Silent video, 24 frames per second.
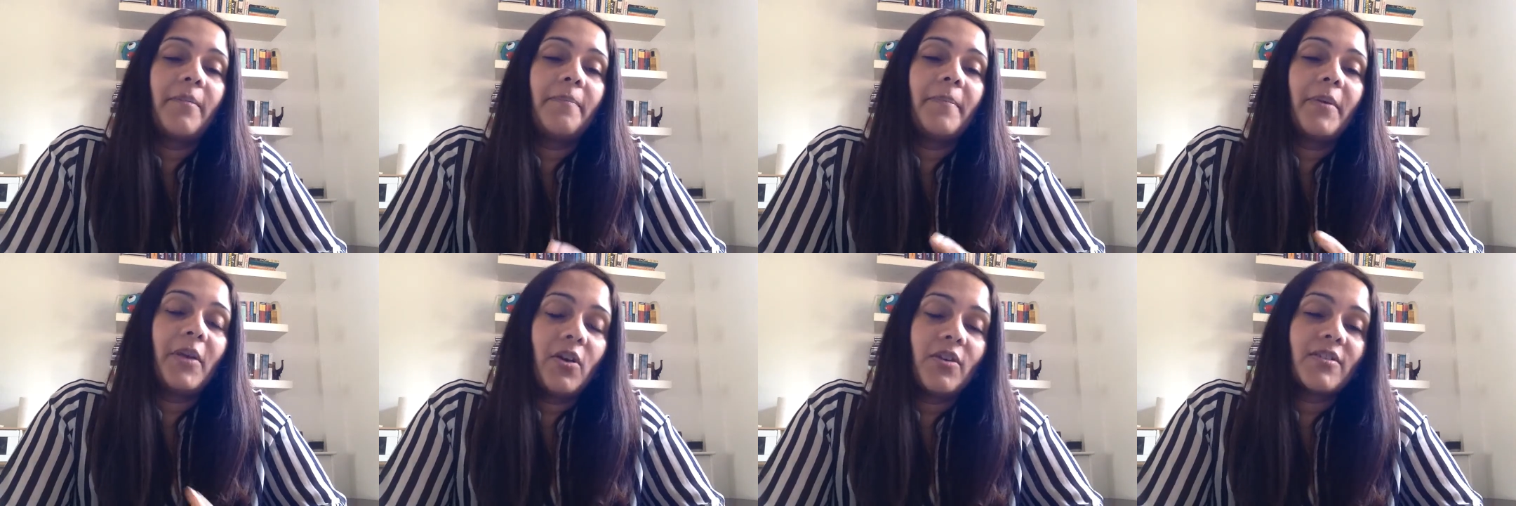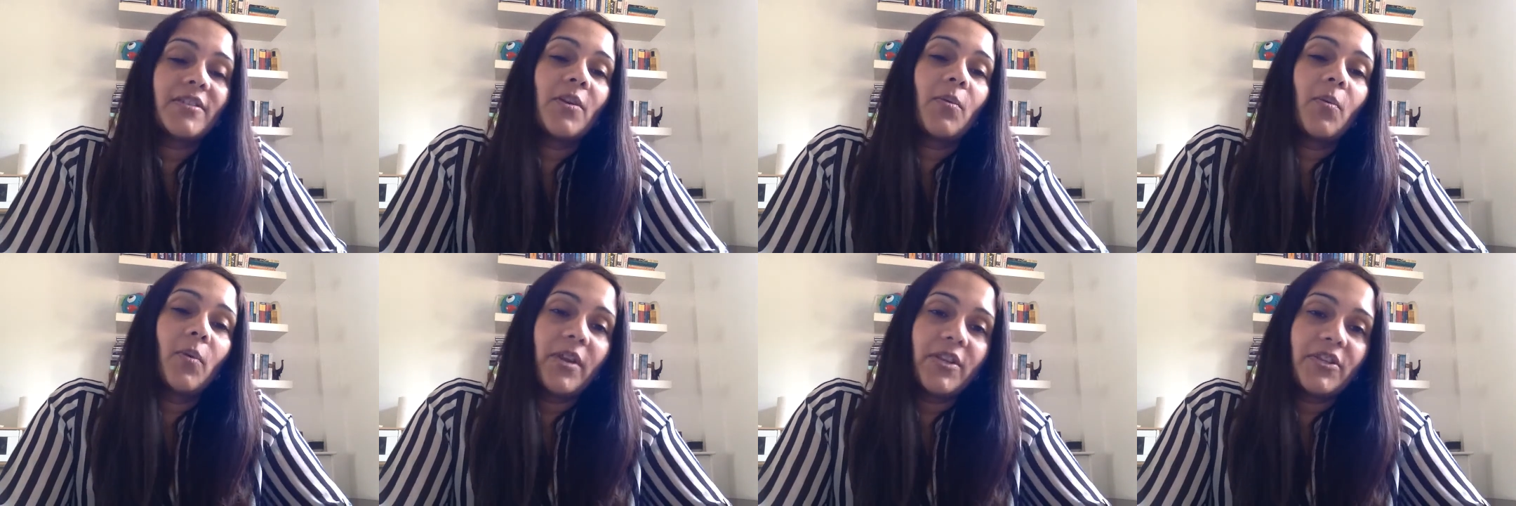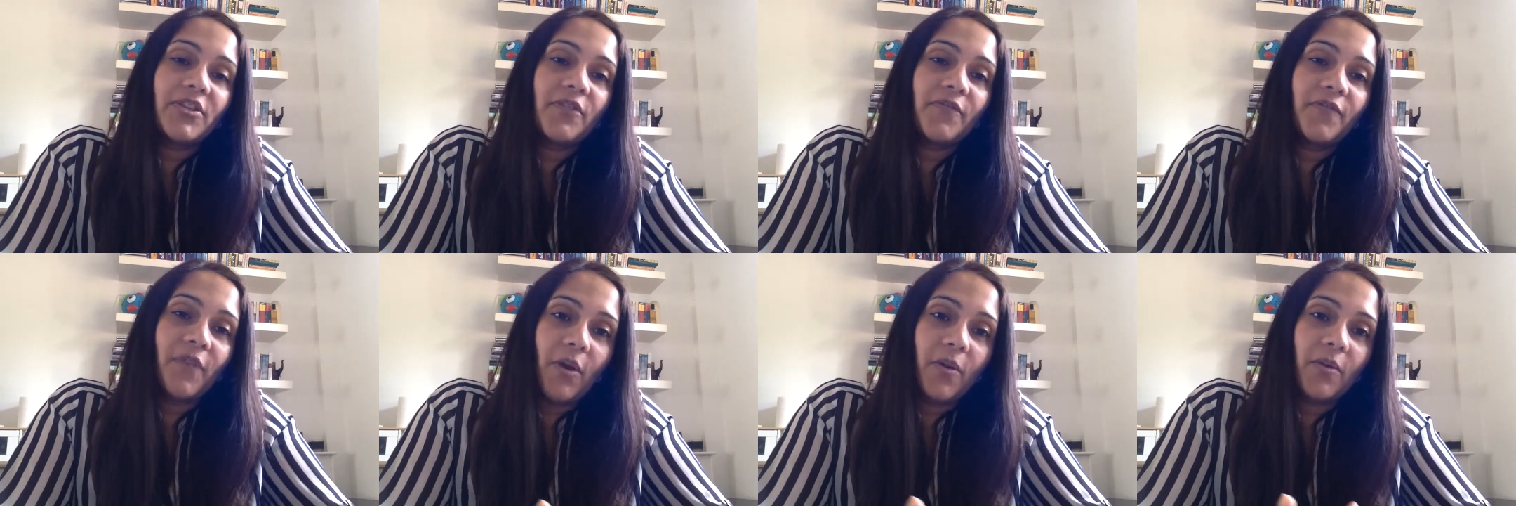Because I wanted
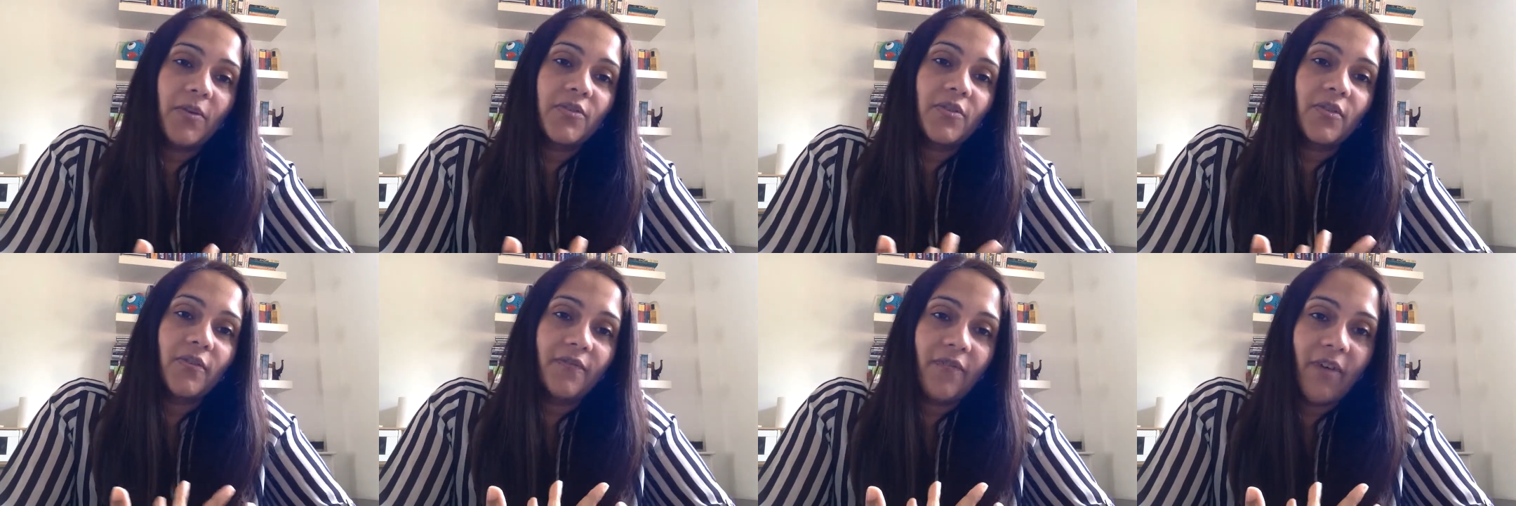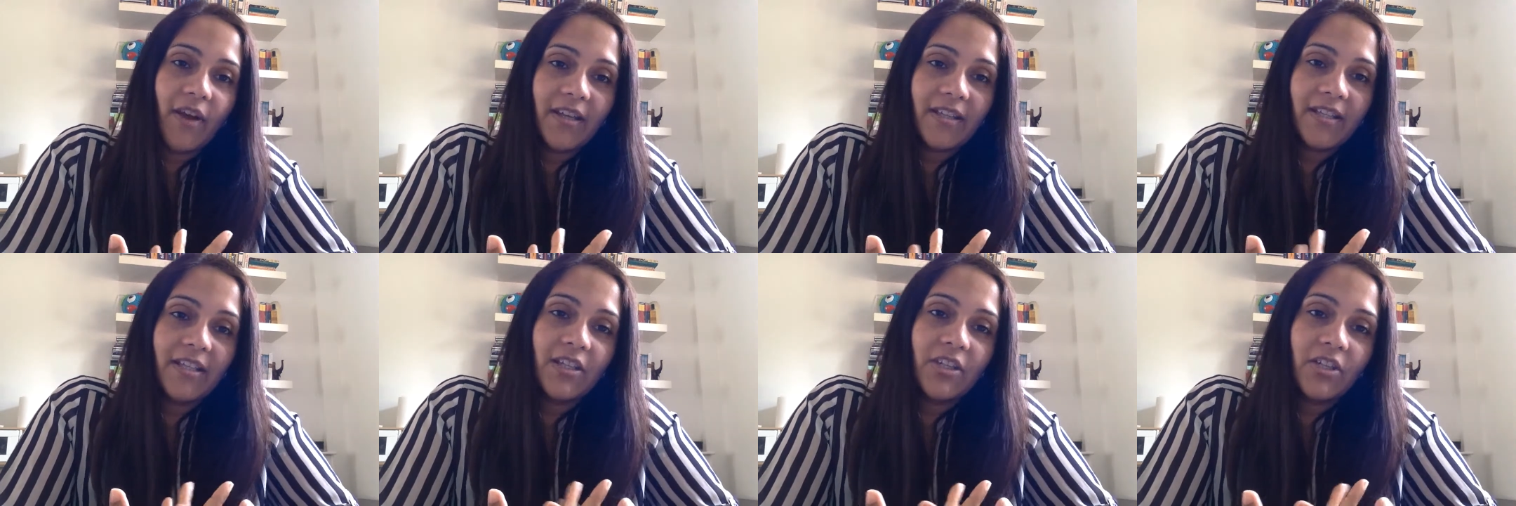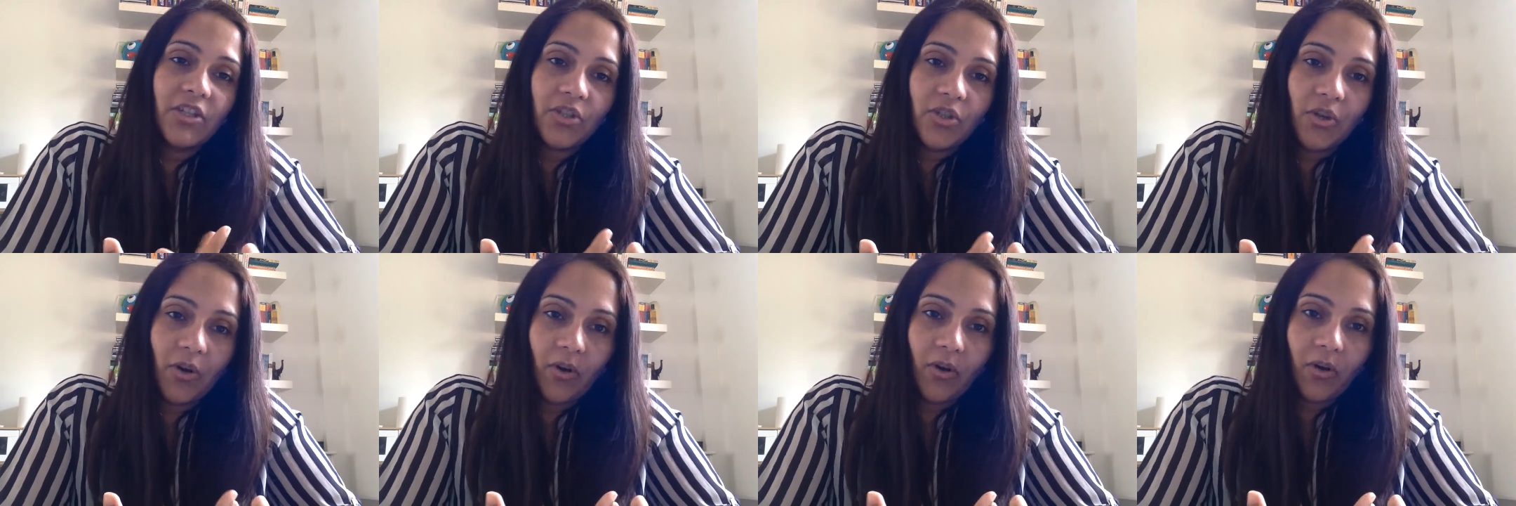to focus on finding
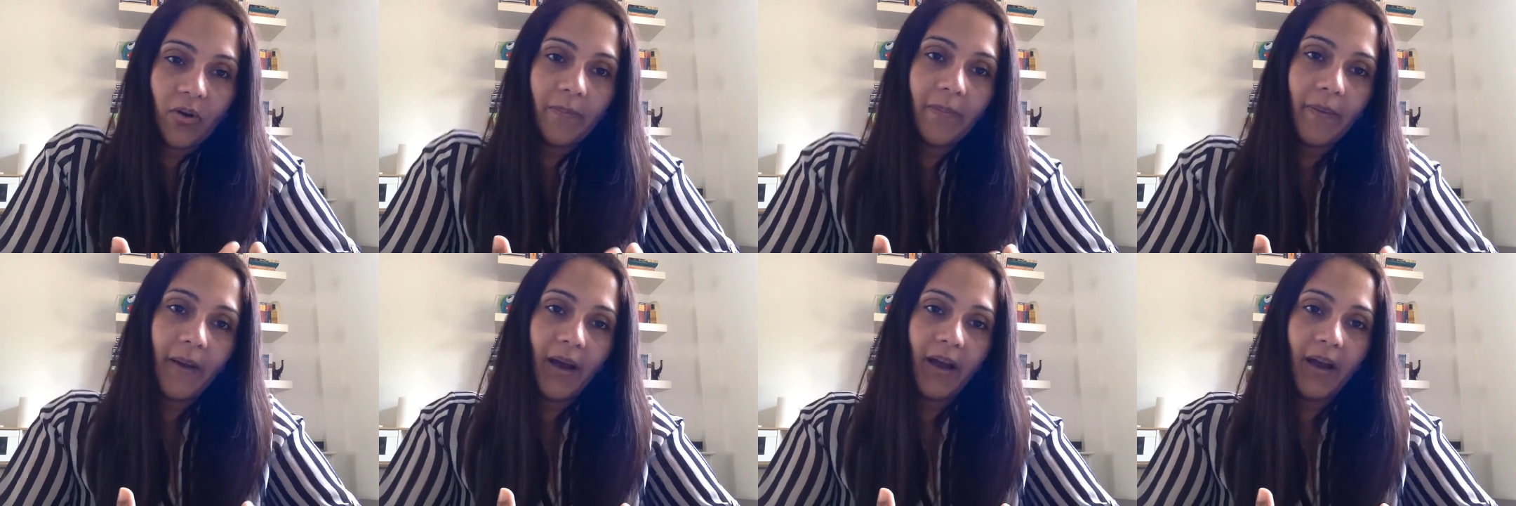a job,